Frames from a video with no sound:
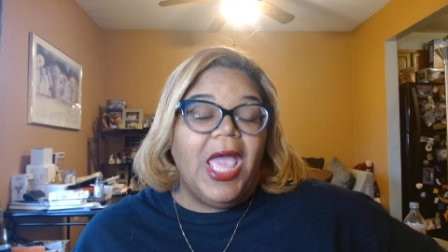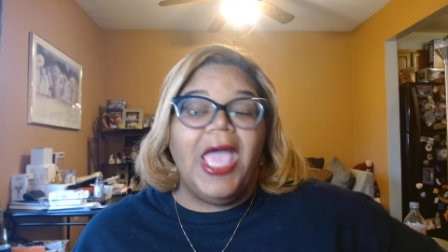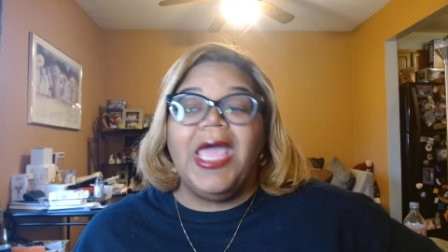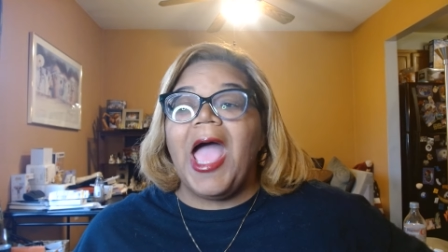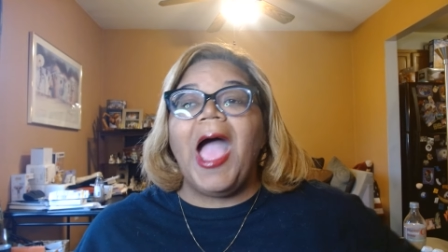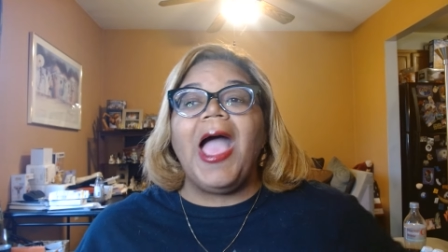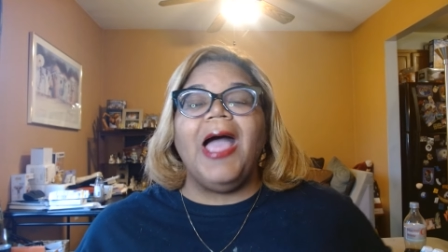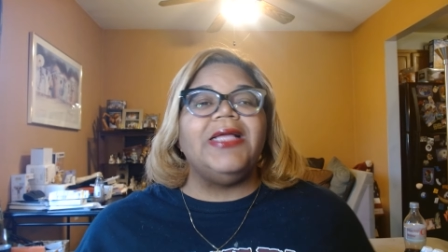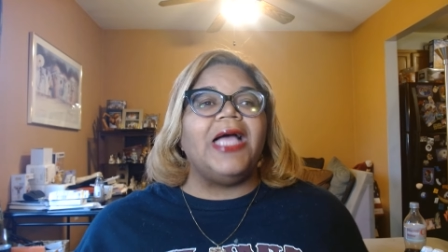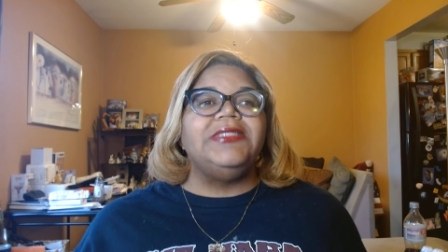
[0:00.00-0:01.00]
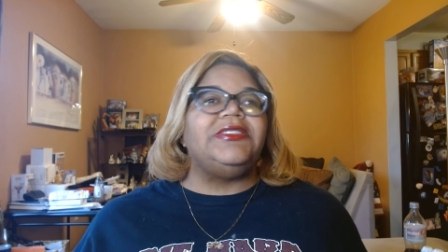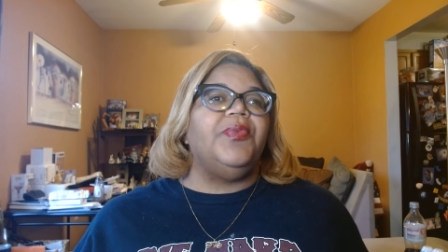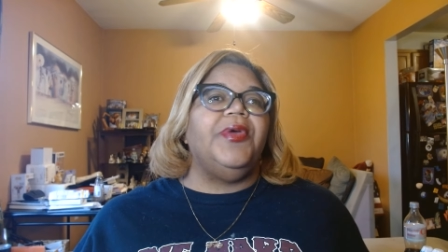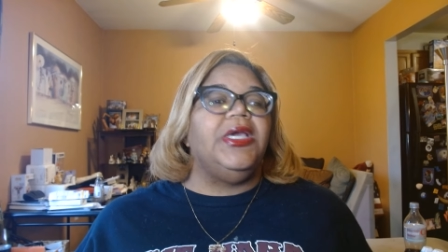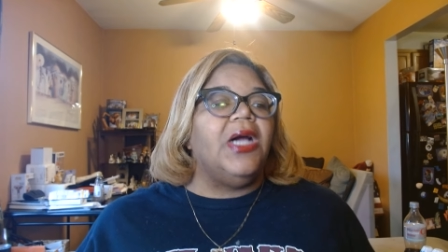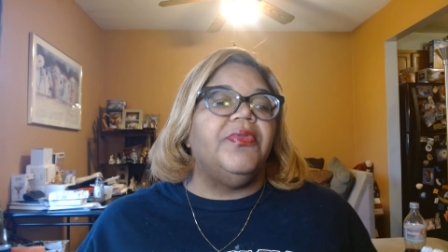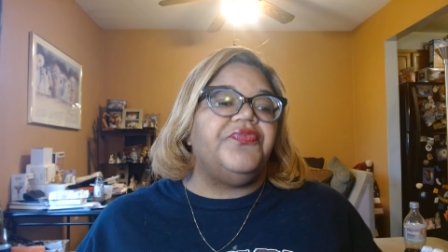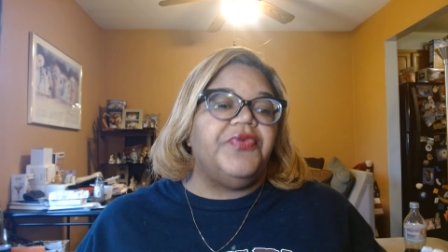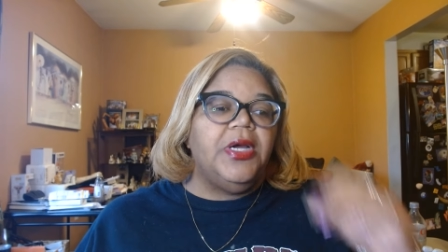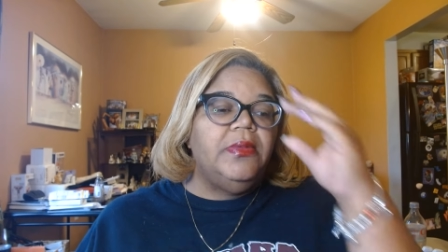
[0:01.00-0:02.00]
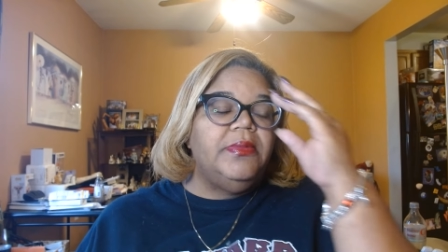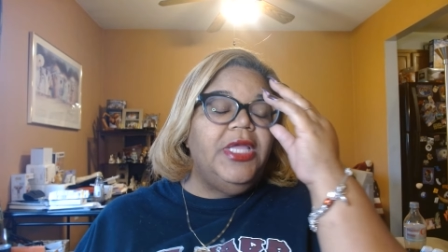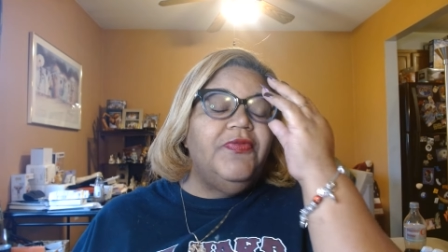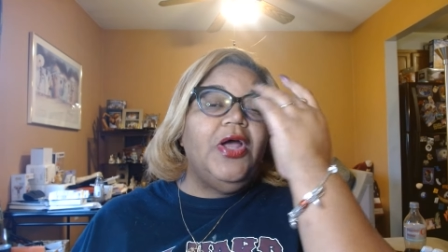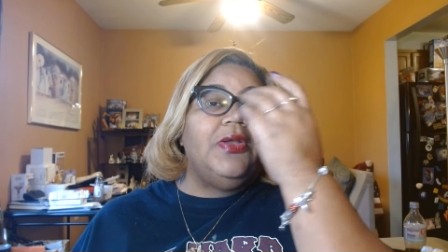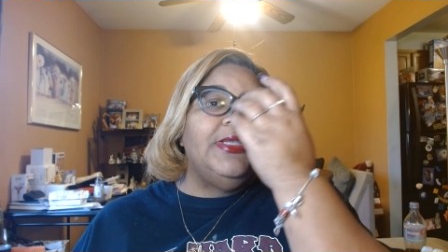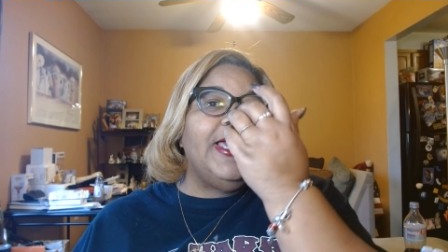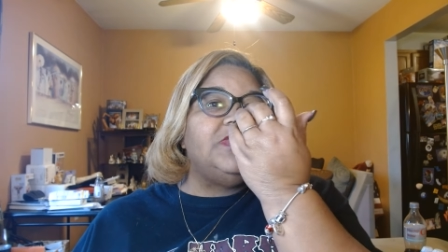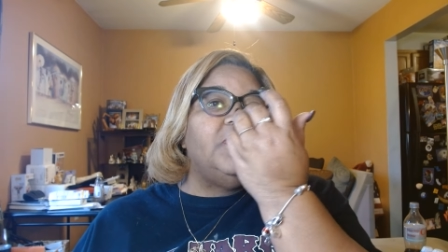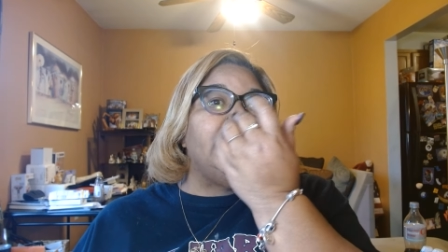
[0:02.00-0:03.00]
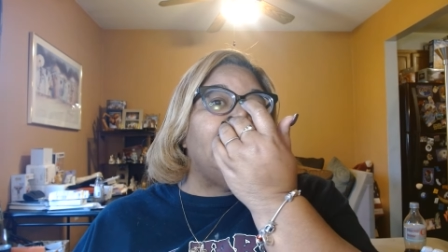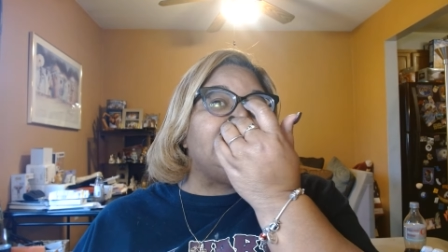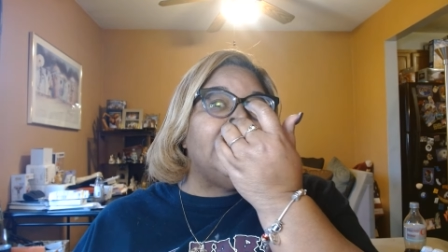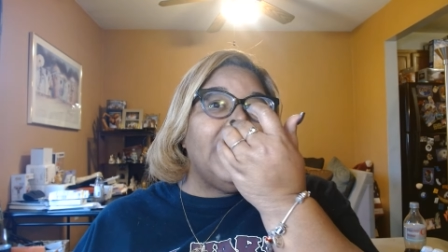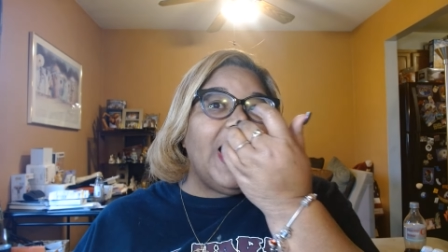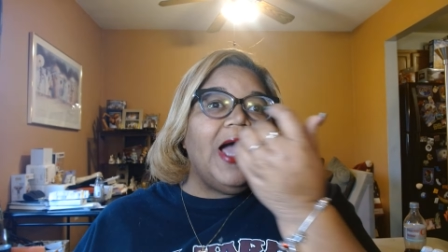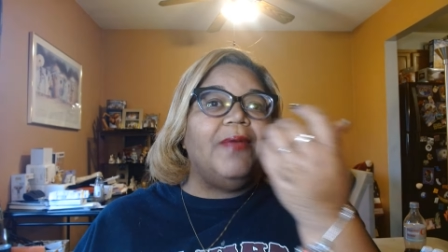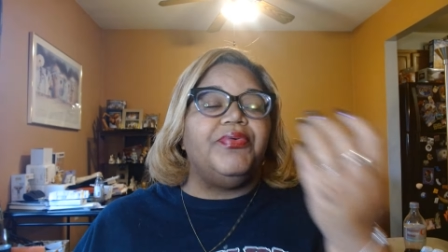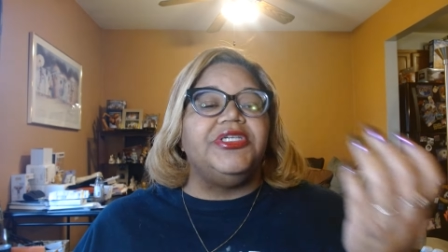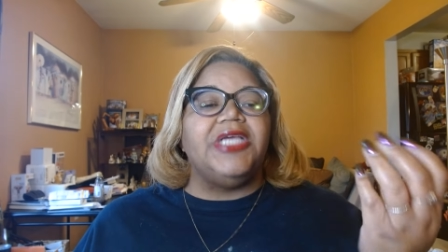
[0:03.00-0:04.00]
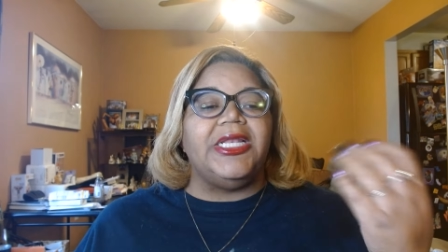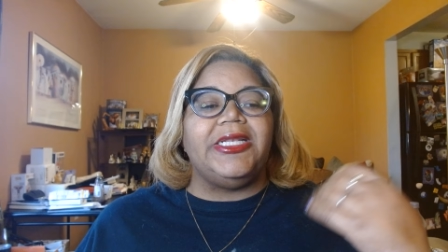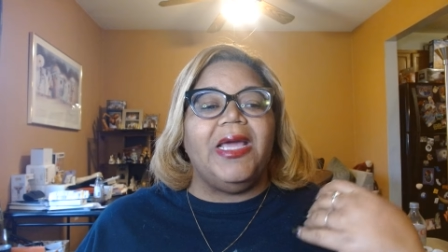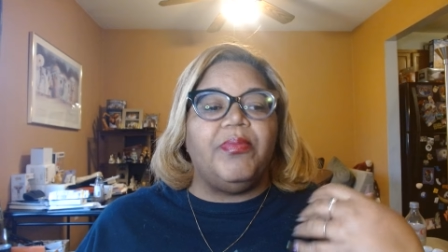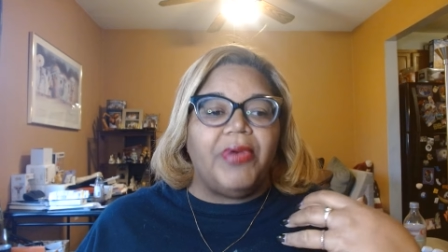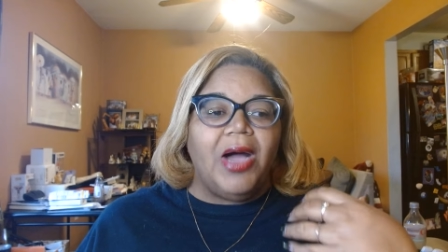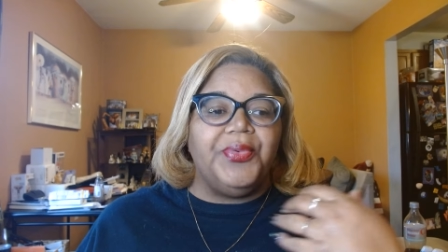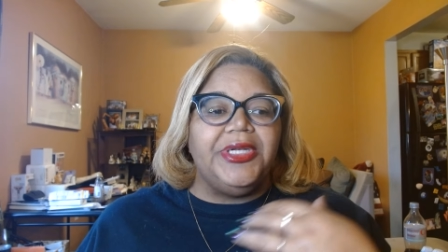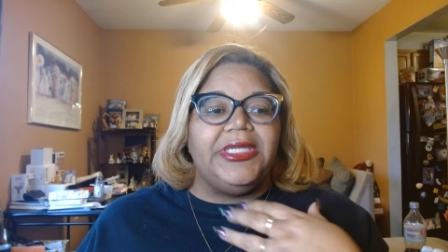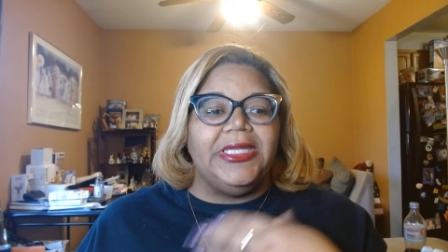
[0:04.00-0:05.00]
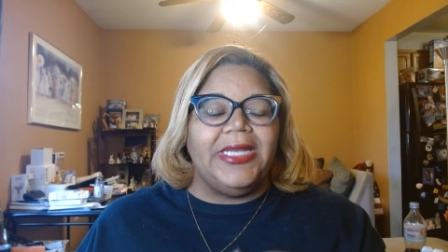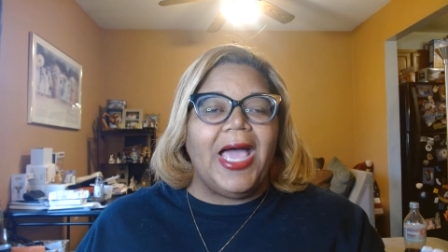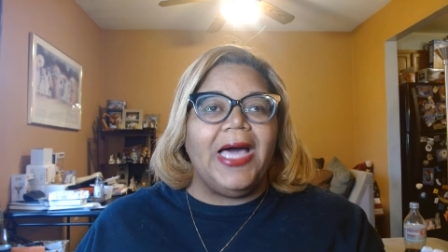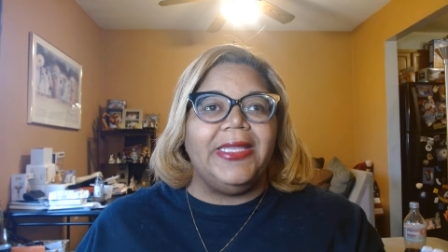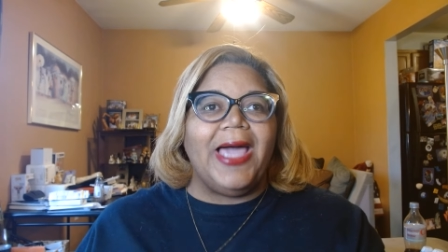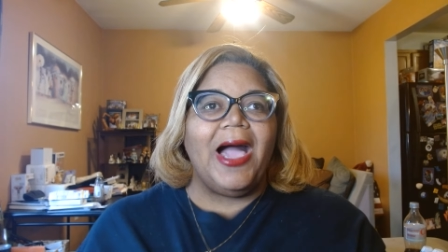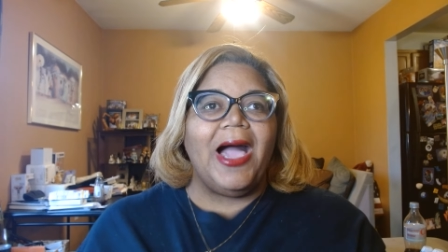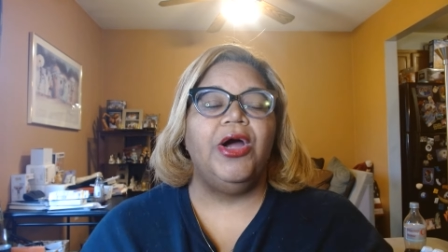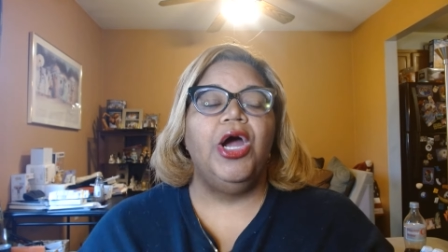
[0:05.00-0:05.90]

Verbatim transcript: And I, I, I see where he coming from. Even though last week I said I appreciated that Bronwyn did not allow